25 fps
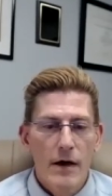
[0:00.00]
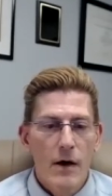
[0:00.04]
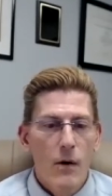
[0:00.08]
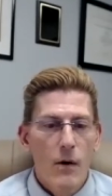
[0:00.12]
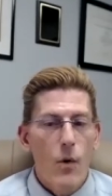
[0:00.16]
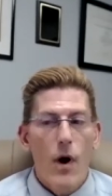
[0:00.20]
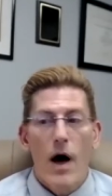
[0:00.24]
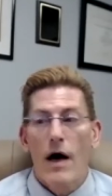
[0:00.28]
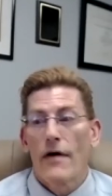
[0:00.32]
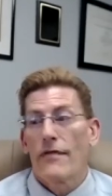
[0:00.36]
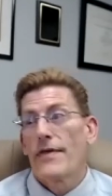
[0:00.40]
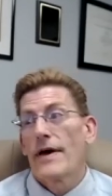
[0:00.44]

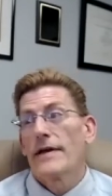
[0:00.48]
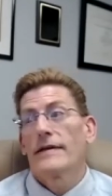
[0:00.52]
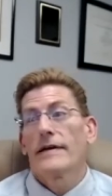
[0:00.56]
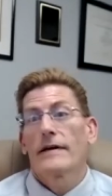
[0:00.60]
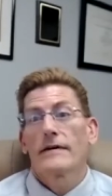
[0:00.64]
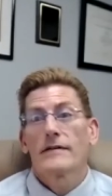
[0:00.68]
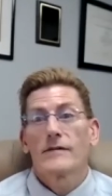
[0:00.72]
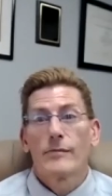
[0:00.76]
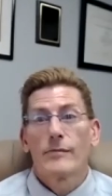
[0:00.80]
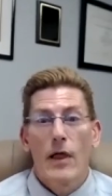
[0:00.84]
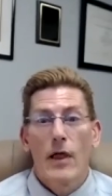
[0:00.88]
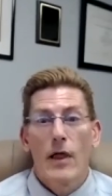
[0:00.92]
Well, then he
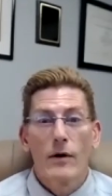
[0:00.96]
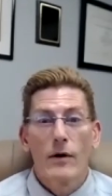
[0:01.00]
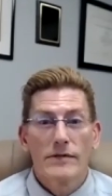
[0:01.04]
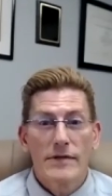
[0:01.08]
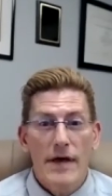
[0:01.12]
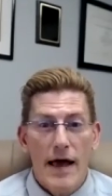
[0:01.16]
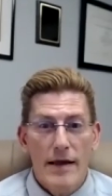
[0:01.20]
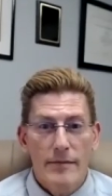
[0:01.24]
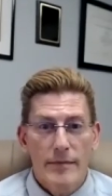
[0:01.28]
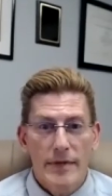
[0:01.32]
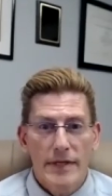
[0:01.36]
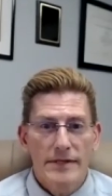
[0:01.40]
explodes
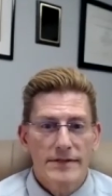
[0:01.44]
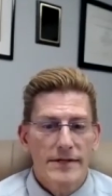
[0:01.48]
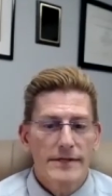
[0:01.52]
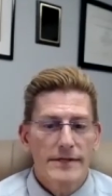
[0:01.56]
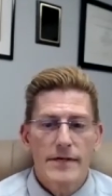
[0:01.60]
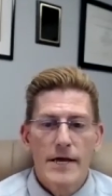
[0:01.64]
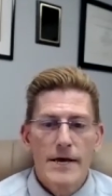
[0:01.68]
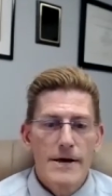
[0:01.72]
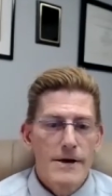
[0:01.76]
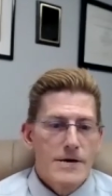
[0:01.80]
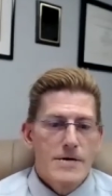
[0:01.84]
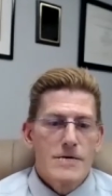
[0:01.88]
on me. He says,
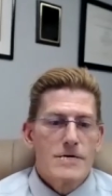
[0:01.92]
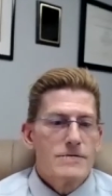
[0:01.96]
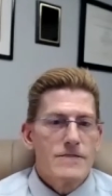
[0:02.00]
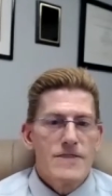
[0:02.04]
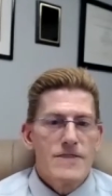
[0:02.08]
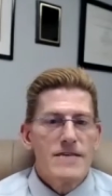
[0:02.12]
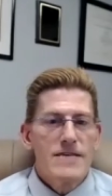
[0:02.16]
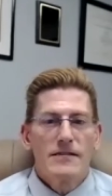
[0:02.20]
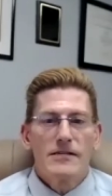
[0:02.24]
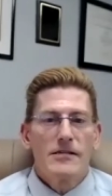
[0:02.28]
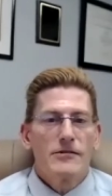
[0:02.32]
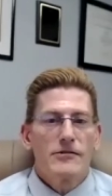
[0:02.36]

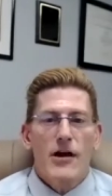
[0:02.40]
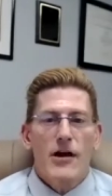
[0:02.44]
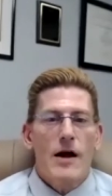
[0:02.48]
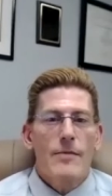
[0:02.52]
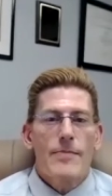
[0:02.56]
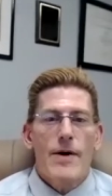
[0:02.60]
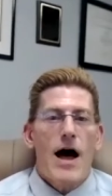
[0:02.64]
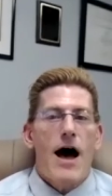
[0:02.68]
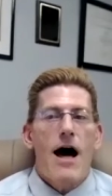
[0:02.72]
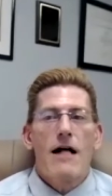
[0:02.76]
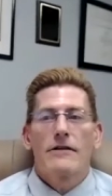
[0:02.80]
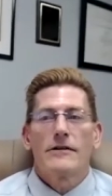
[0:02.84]
this is our
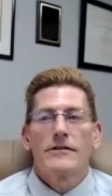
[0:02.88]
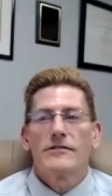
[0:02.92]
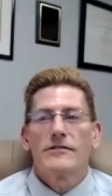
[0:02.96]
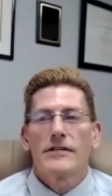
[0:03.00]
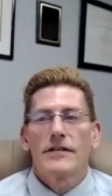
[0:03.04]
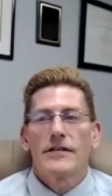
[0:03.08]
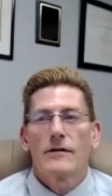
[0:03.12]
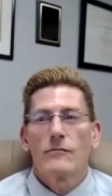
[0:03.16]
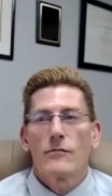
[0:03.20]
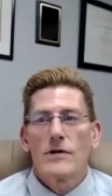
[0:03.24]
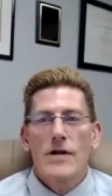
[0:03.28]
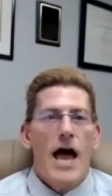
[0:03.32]

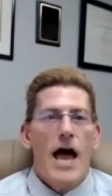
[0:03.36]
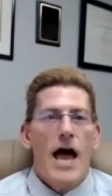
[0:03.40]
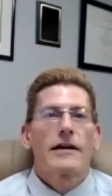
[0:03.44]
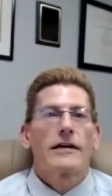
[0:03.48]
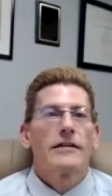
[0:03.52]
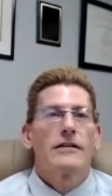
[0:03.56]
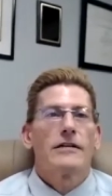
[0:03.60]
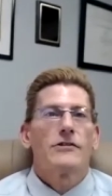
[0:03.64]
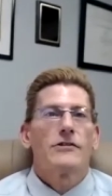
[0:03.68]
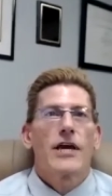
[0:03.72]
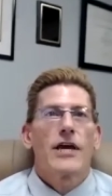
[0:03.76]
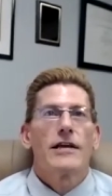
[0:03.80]
policy and we're not going
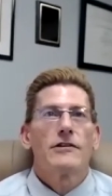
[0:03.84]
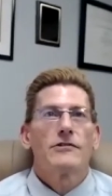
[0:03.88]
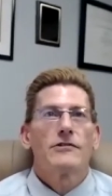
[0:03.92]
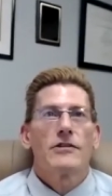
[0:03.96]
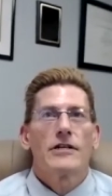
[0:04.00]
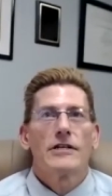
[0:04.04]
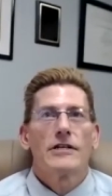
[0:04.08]
to change it.